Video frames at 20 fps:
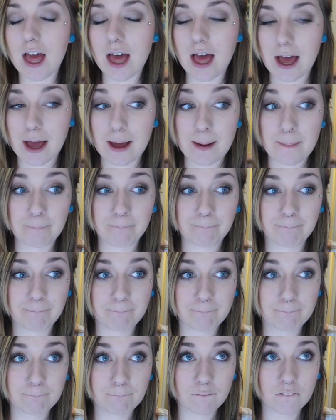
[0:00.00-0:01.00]

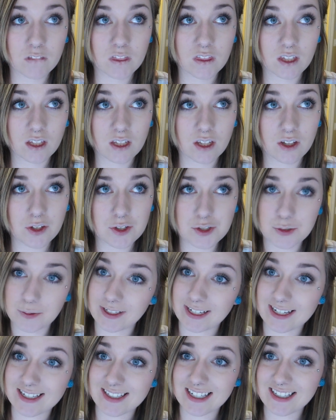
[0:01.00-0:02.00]
So
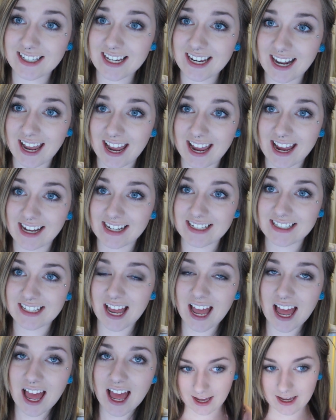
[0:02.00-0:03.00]
I guess that's it, and
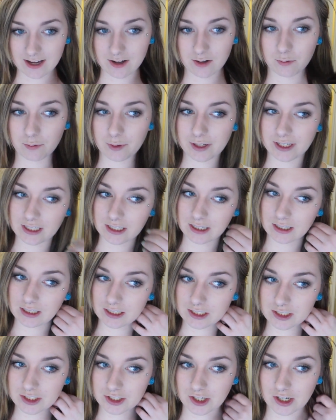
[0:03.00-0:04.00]
I
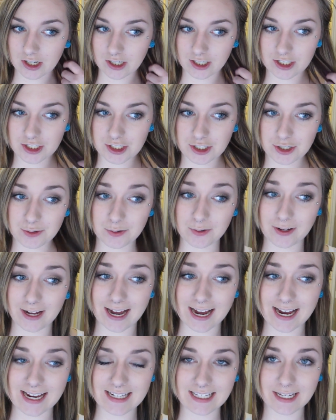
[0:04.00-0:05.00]
will talk to you
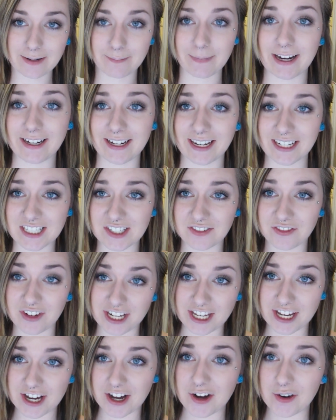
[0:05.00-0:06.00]
guys in my next
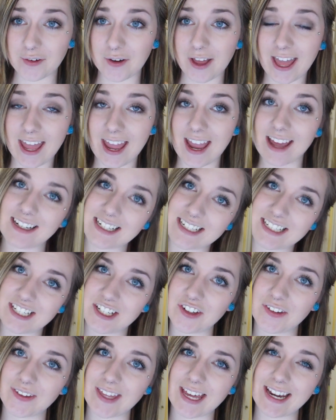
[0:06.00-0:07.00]
video. And
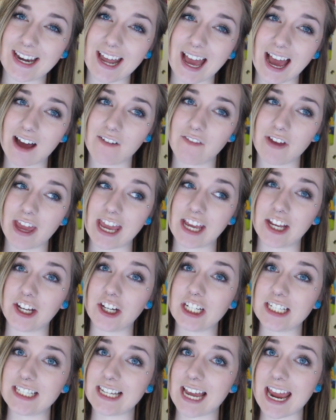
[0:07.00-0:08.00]
until then, have a
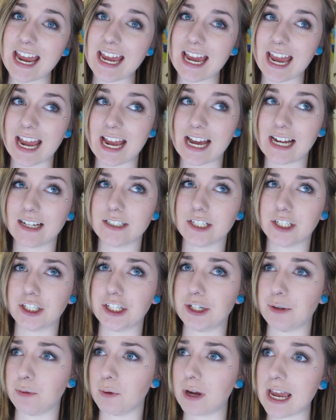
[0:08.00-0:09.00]
good day and a
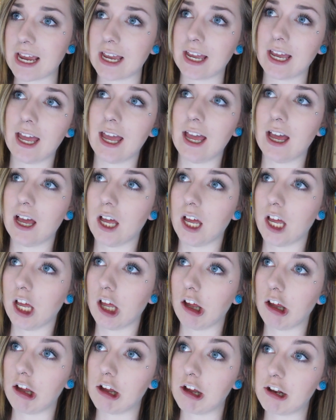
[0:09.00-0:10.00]
good week.
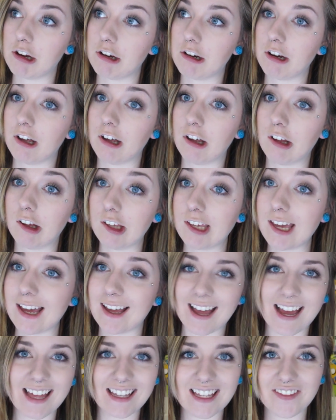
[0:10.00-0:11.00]
And yeah,
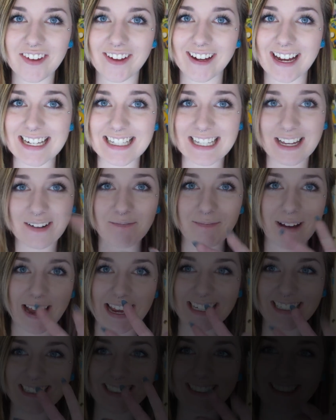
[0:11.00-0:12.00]
I love you guys. Bye.